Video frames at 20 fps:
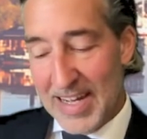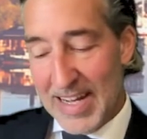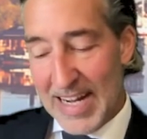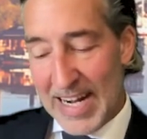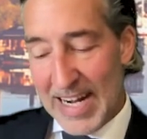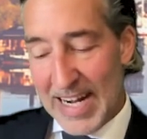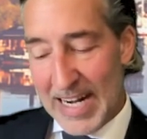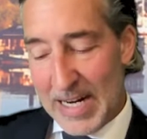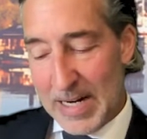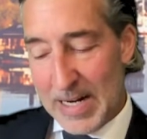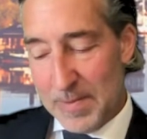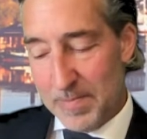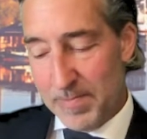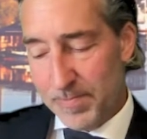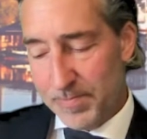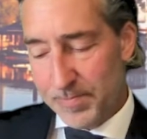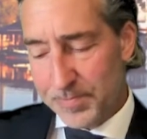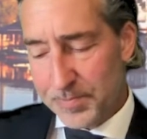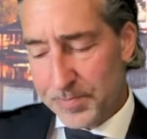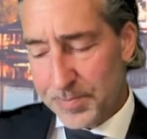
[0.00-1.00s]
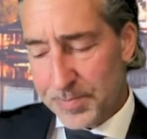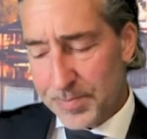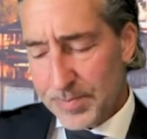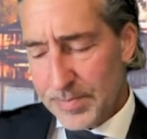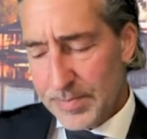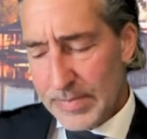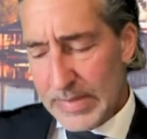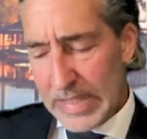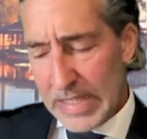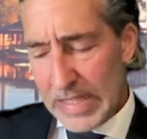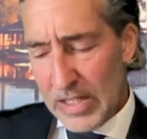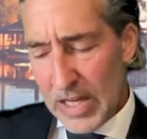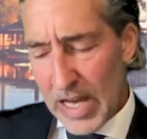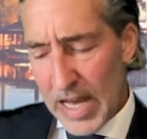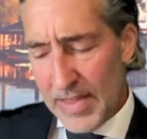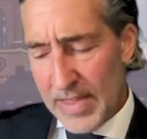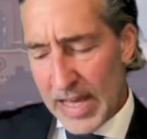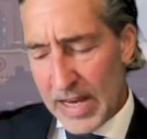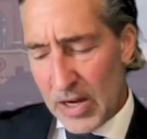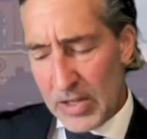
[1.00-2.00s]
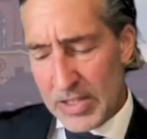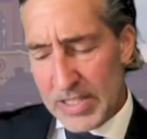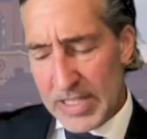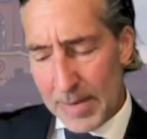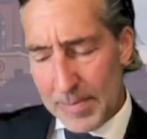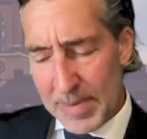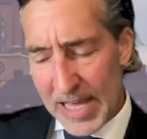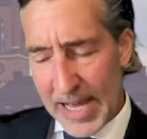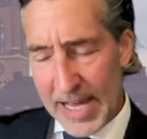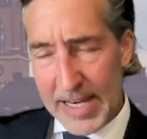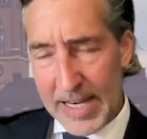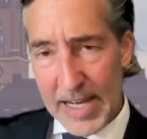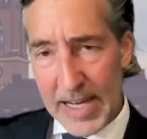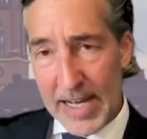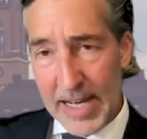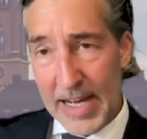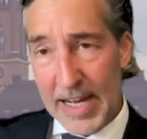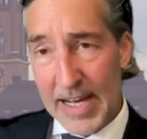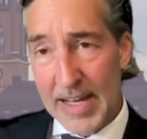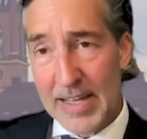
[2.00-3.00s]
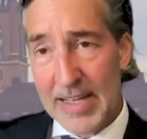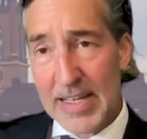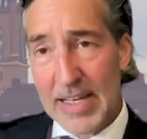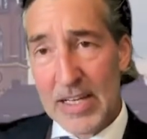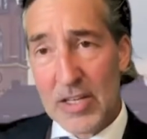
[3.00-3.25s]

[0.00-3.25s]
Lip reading: And then on top of that,